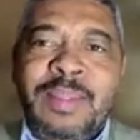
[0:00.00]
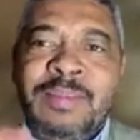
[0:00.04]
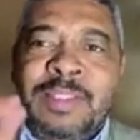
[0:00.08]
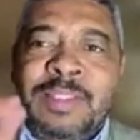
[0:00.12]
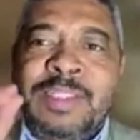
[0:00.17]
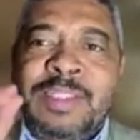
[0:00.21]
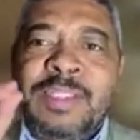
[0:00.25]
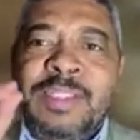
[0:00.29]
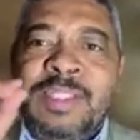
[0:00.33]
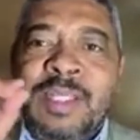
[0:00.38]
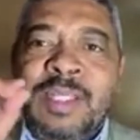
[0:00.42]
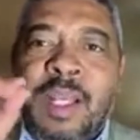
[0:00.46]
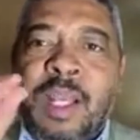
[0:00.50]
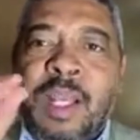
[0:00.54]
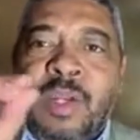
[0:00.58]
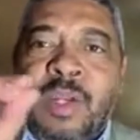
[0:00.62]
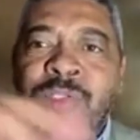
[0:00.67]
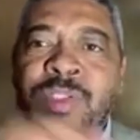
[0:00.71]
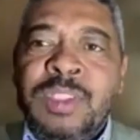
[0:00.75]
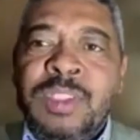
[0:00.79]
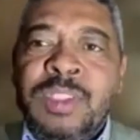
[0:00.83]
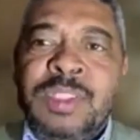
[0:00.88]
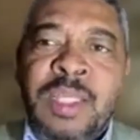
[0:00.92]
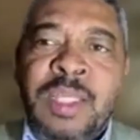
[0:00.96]
this is the
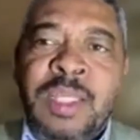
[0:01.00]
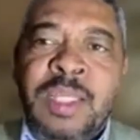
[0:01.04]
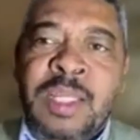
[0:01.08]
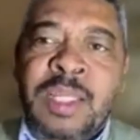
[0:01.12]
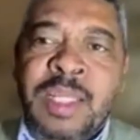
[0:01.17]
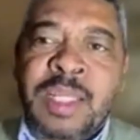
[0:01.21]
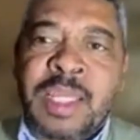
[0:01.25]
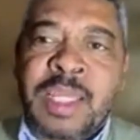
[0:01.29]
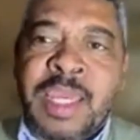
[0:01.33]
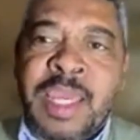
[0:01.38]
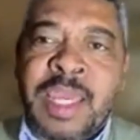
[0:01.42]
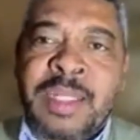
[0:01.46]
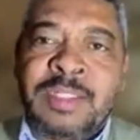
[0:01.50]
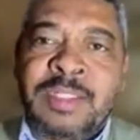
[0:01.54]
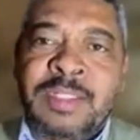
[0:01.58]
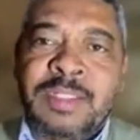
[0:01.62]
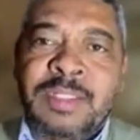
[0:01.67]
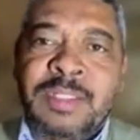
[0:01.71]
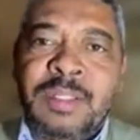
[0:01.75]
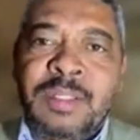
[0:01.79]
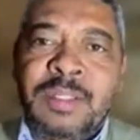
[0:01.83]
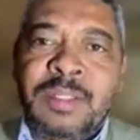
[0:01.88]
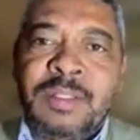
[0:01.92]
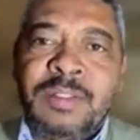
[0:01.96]
closest they're going to
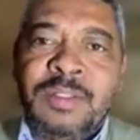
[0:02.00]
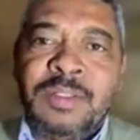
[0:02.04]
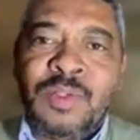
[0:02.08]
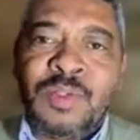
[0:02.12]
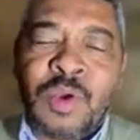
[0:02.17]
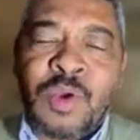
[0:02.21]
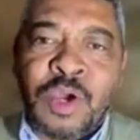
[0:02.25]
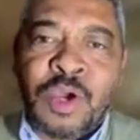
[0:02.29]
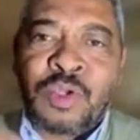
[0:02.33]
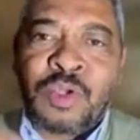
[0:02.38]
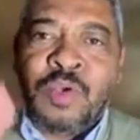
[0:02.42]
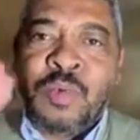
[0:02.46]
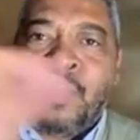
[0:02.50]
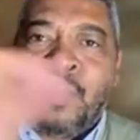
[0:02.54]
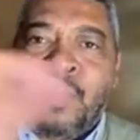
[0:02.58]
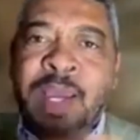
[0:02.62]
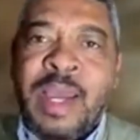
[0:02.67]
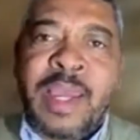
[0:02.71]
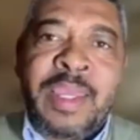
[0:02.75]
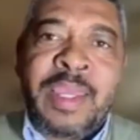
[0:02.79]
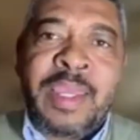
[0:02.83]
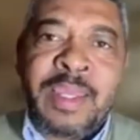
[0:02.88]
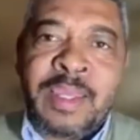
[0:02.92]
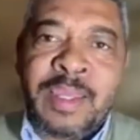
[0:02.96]
get to
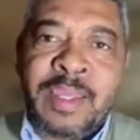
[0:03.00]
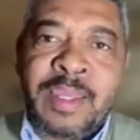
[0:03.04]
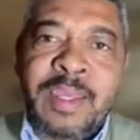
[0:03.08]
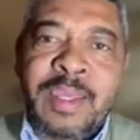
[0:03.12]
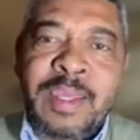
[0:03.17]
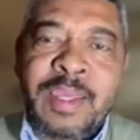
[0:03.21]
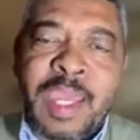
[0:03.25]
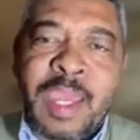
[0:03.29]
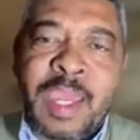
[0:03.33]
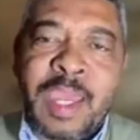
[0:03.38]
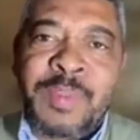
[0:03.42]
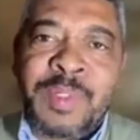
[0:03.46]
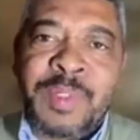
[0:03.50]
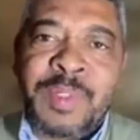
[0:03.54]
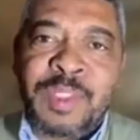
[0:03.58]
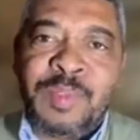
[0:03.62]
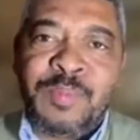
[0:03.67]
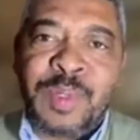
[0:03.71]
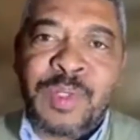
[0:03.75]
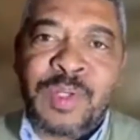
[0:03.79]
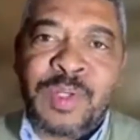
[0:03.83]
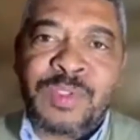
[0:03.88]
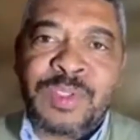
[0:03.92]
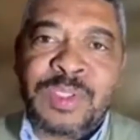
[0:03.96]
occupying
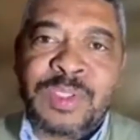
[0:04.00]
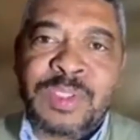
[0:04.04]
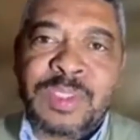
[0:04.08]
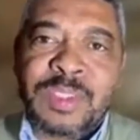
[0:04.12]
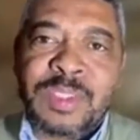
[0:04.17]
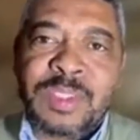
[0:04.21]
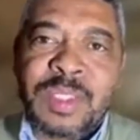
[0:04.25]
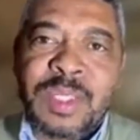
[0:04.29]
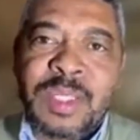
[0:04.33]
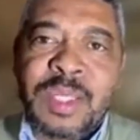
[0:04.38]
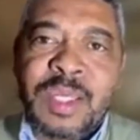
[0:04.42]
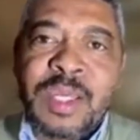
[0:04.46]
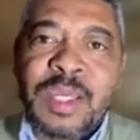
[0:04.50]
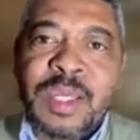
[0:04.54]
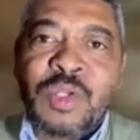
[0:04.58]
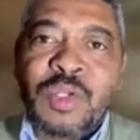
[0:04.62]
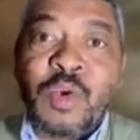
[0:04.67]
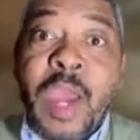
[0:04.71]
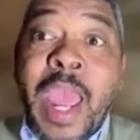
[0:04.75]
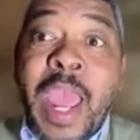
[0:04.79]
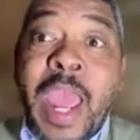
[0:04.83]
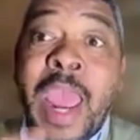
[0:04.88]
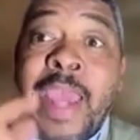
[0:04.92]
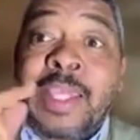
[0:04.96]
cabinet posts,
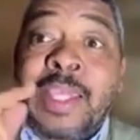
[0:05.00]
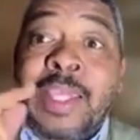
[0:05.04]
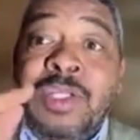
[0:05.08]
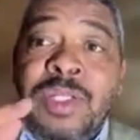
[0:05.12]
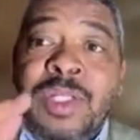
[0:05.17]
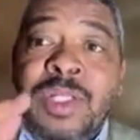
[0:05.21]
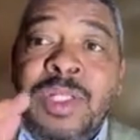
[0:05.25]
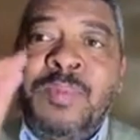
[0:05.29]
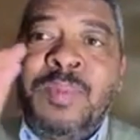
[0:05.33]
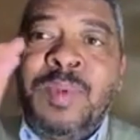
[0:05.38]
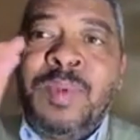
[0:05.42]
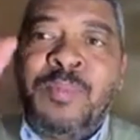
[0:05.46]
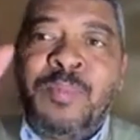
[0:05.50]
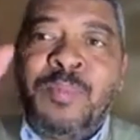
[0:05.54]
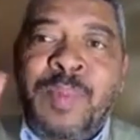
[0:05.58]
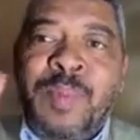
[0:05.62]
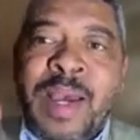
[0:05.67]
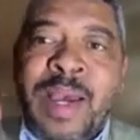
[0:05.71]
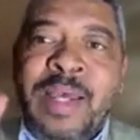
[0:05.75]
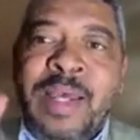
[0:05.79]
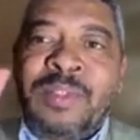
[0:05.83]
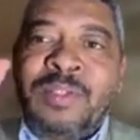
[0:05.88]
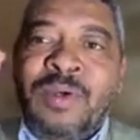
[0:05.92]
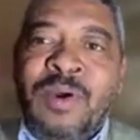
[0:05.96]
to actually be
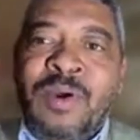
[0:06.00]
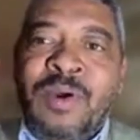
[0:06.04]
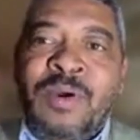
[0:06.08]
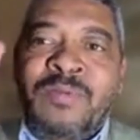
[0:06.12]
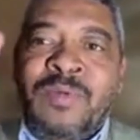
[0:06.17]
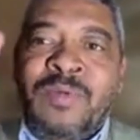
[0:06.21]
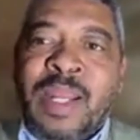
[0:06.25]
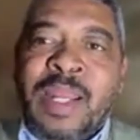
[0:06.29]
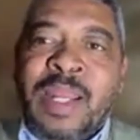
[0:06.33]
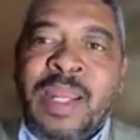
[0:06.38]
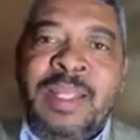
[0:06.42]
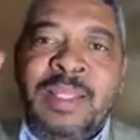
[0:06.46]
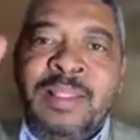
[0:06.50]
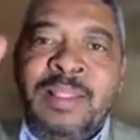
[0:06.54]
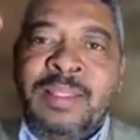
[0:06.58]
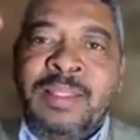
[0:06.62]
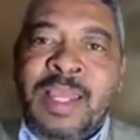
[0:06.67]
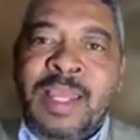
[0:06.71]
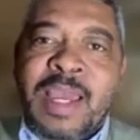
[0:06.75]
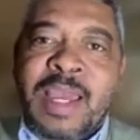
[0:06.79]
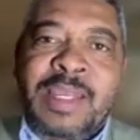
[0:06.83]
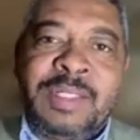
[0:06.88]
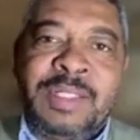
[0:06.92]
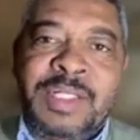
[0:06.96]
part of running
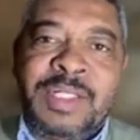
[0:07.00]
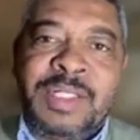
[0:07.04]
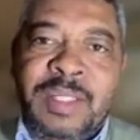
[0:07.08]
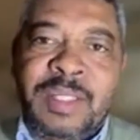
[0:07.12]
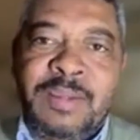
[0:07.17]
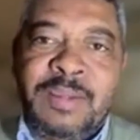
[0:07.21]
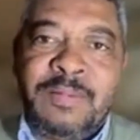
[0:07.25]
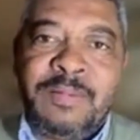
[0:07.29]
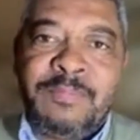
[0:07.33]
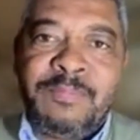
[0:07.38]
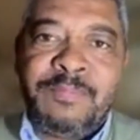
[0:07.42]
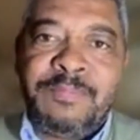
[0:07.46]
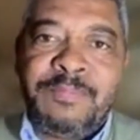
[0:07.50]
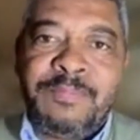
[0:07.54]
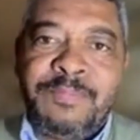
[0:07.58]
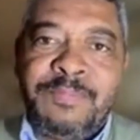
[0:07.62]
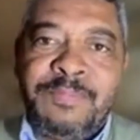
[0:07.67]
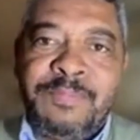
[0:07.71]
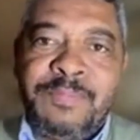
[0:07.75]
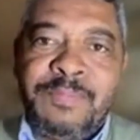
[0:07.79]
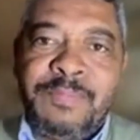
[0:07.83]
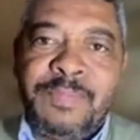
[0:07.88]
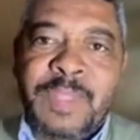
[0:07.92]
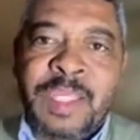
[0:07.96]
the country
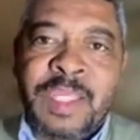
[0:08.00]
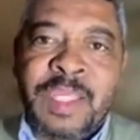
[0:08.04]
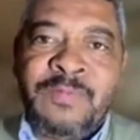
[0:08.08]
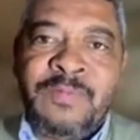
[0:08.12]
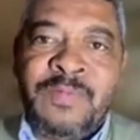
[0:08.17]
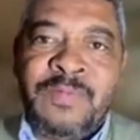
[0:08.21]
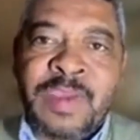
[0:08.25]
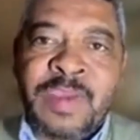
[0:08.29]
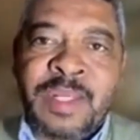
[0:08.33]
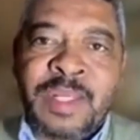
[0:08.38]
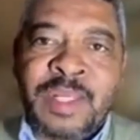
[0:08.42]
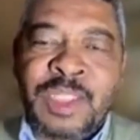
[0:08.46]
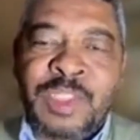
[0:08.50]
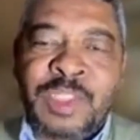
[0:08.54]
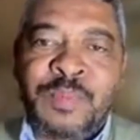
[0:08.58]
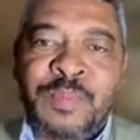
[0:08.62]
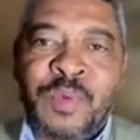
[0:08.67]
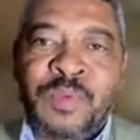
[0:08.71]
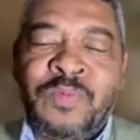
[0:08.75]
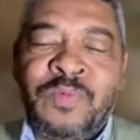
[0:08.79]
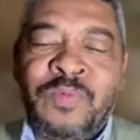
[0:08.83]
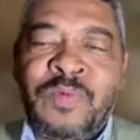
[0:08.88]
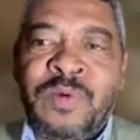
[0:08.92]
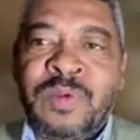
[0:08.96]
in various
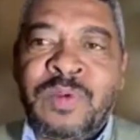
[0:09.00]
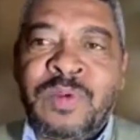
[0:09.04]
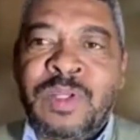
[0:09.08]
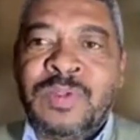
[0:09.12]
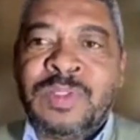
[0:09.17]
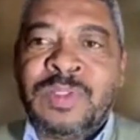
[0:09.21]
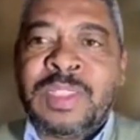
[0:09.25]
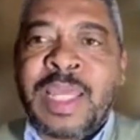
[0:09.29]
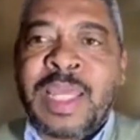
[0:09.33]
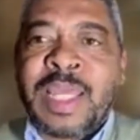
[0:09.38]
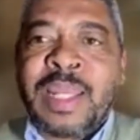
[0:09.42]
portfolios.